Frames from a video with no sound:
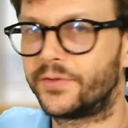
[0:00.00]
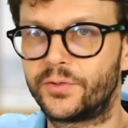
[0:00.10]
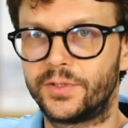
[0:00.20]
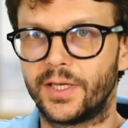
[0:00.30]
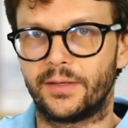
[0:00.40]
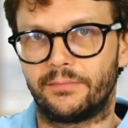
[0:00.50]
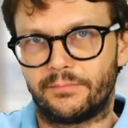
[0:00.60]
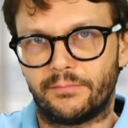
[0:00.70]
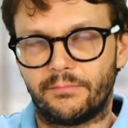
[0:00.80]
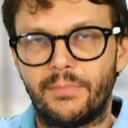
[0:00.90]
to the
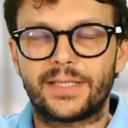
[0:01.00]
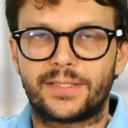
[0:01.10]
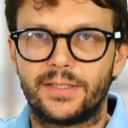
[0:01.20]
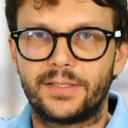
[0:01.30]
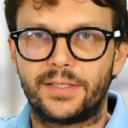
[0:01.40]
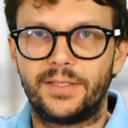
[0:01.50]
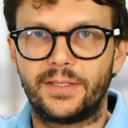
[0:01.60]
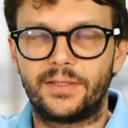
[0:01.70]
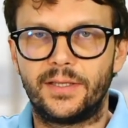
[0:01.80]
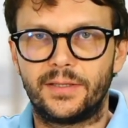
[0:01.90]
muscles in the
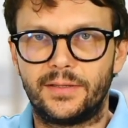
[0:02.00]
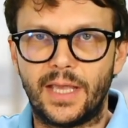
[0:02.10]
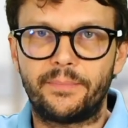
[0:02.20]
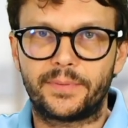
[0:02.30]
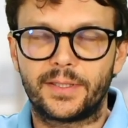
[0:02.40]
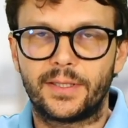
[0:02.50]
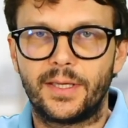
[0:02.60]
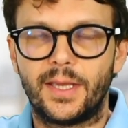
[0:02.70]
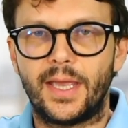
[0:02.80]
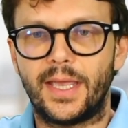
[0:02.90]
depth,
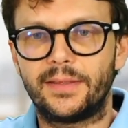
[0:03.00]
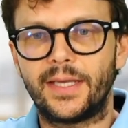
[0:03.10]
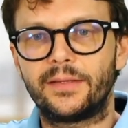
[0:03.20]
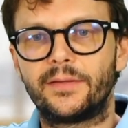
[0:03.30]
and then